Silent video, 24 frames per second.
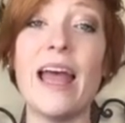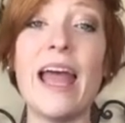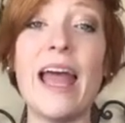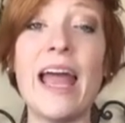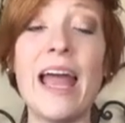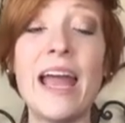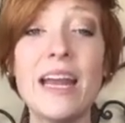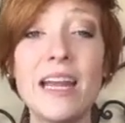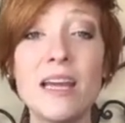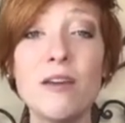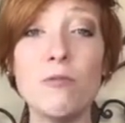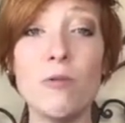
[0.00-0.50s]

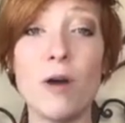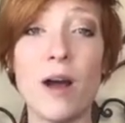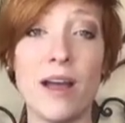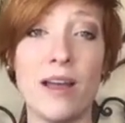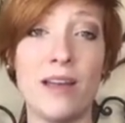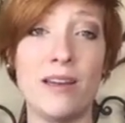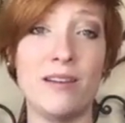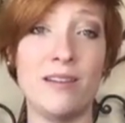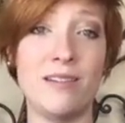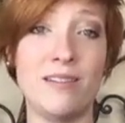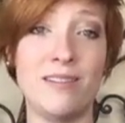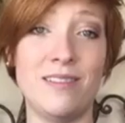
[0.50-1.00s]

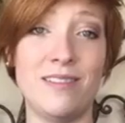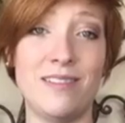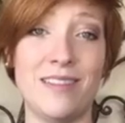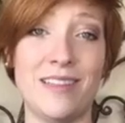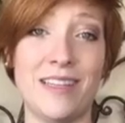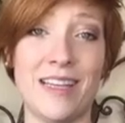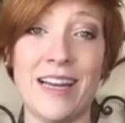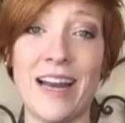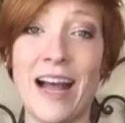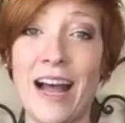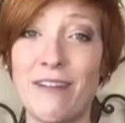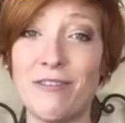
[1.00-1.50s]
Anyone
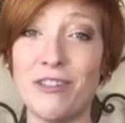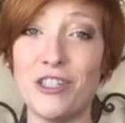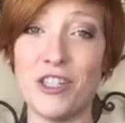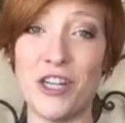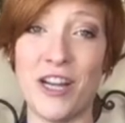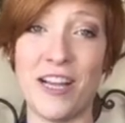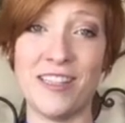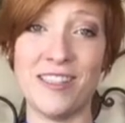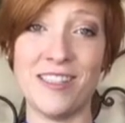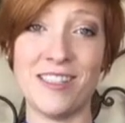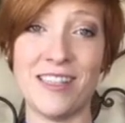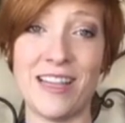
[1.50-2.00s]
can have a
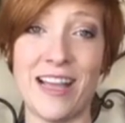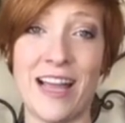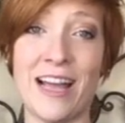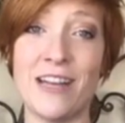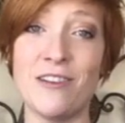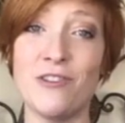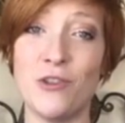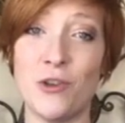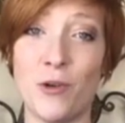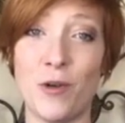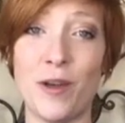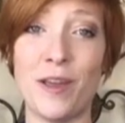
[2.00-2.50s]
chance
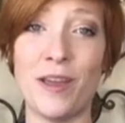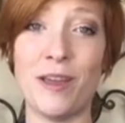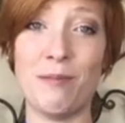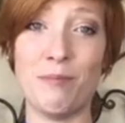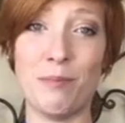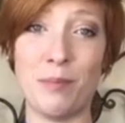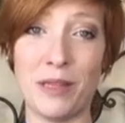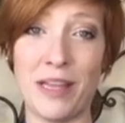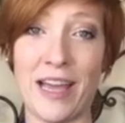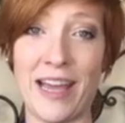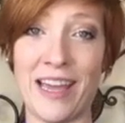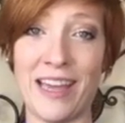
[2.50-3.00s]
at joy in
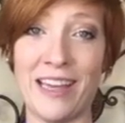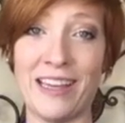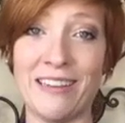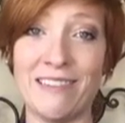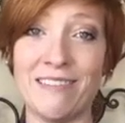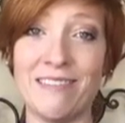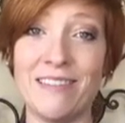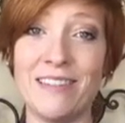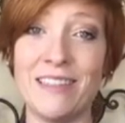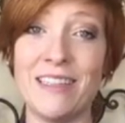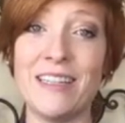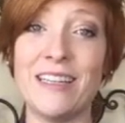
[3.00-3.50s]
playing,
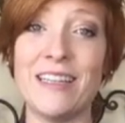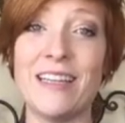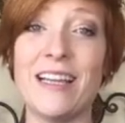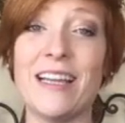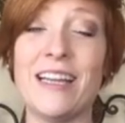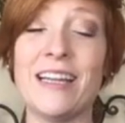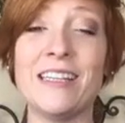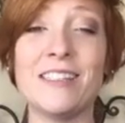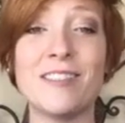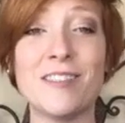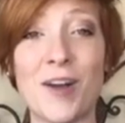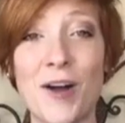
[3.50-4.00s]

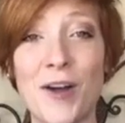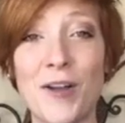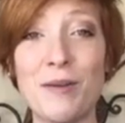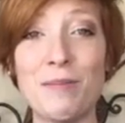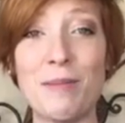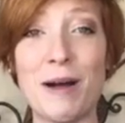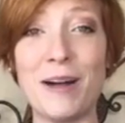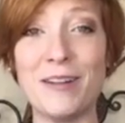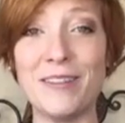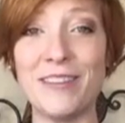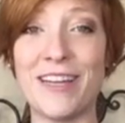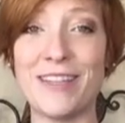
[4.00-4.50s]
and it's all
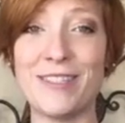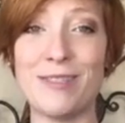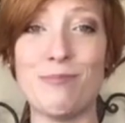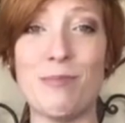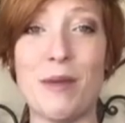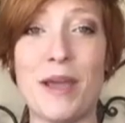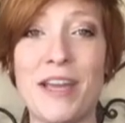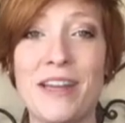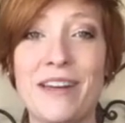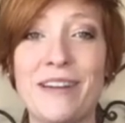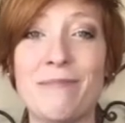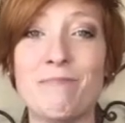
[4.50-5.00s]
about less
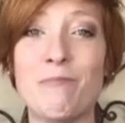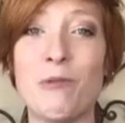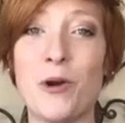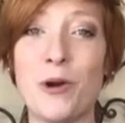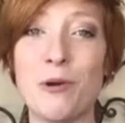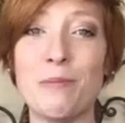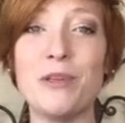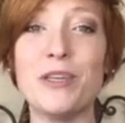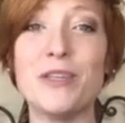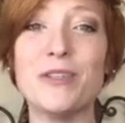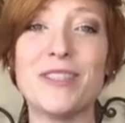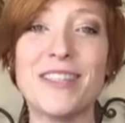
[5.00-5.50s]
pain and
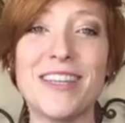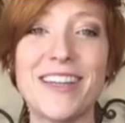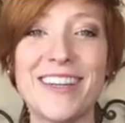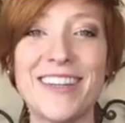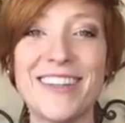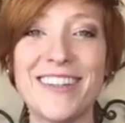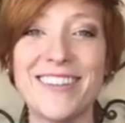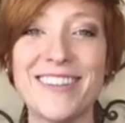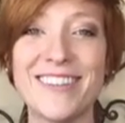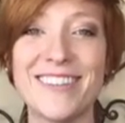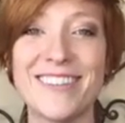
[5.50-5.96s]
more music.